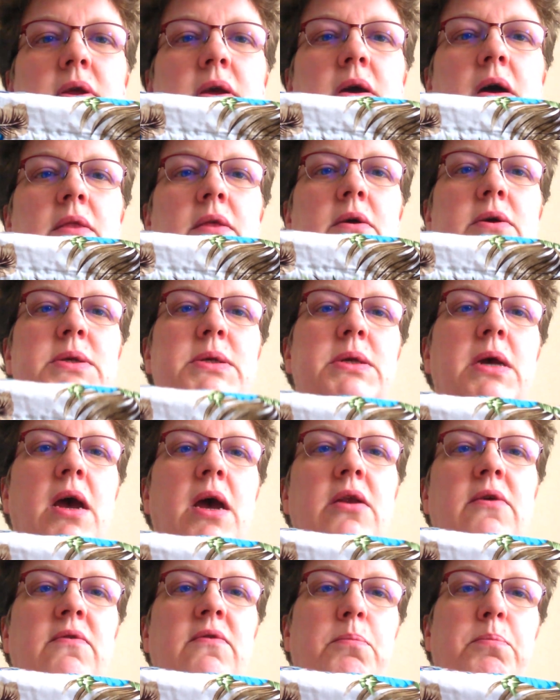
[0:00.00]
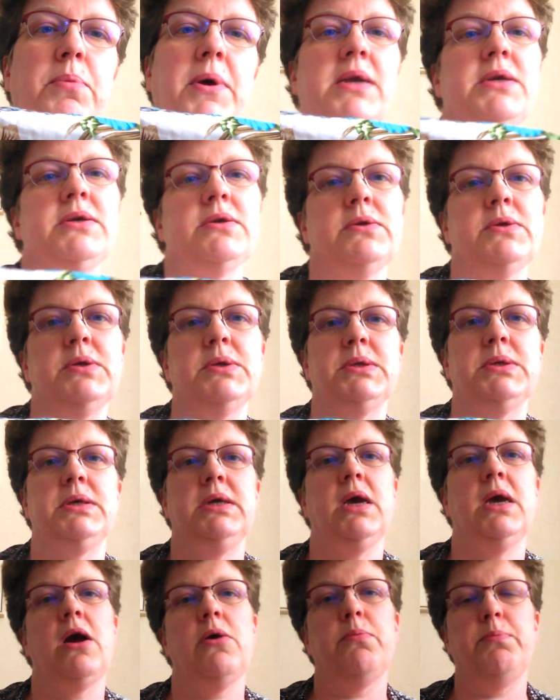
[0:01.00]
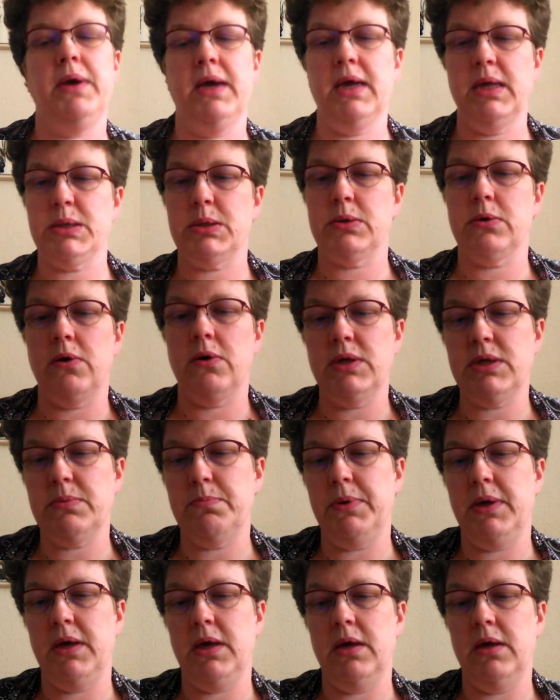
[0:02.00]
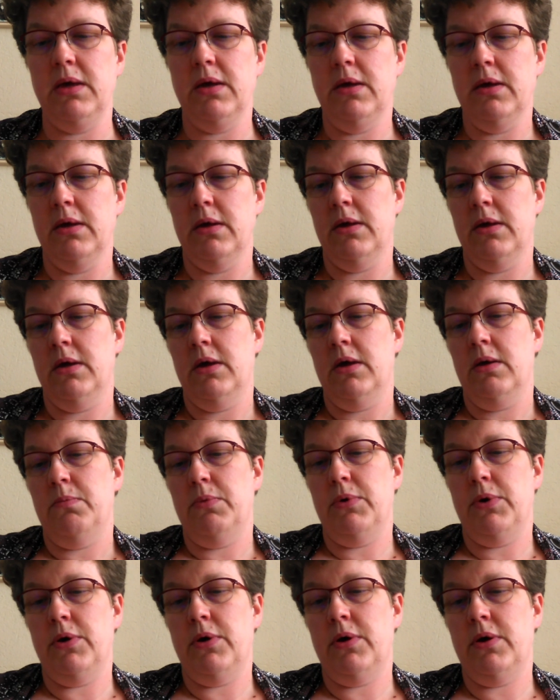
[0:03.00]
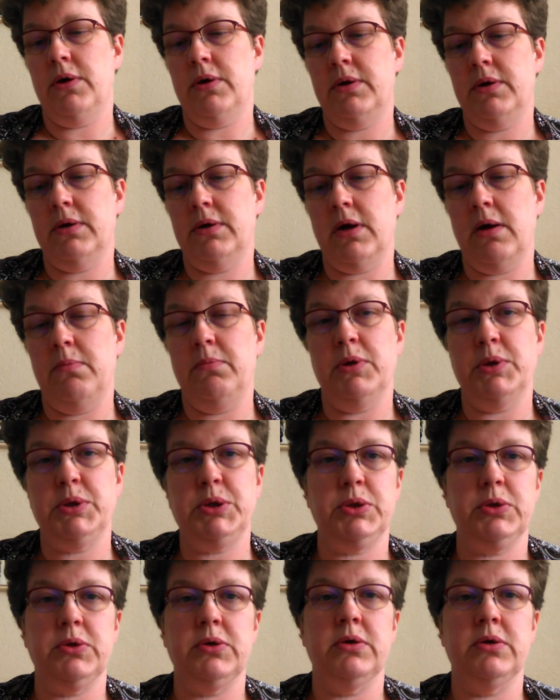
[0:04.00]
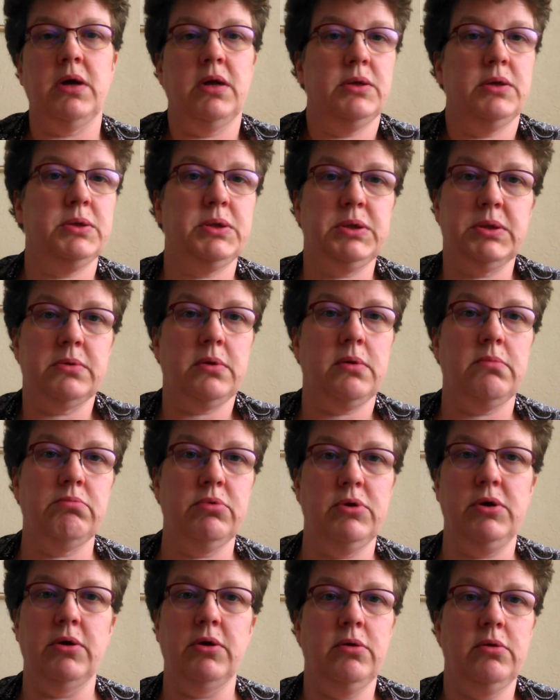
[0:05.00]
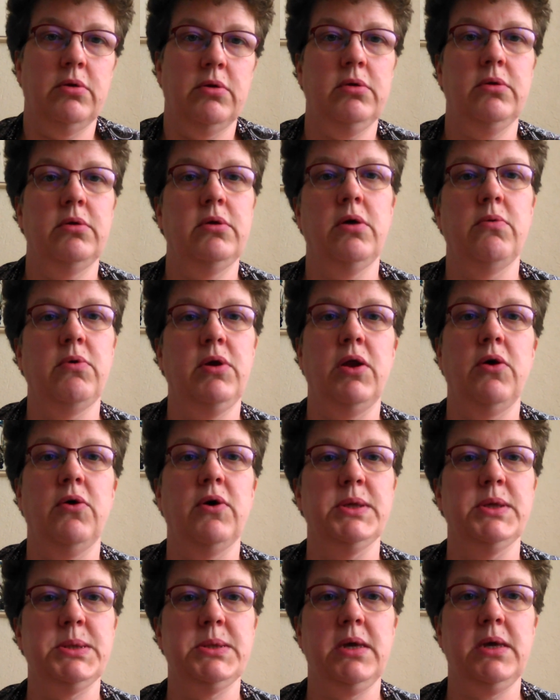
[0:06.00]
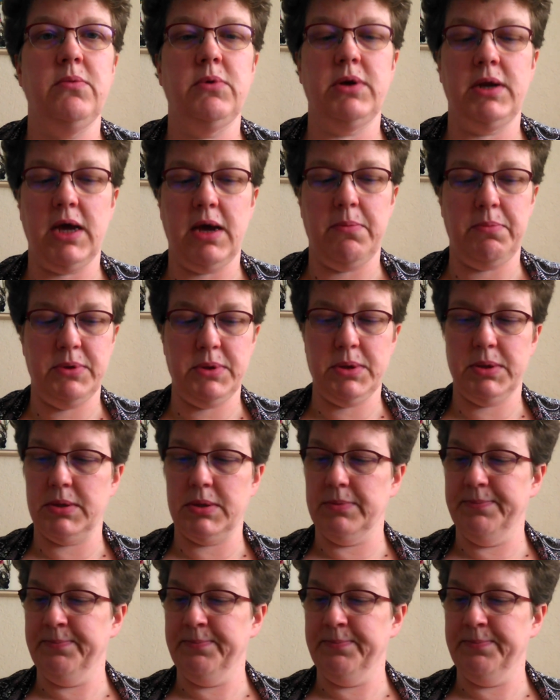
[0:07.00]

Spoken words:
other side of the pattern to see how big it's going to be, but I'm not sure. I'm gonna go along and see what happens.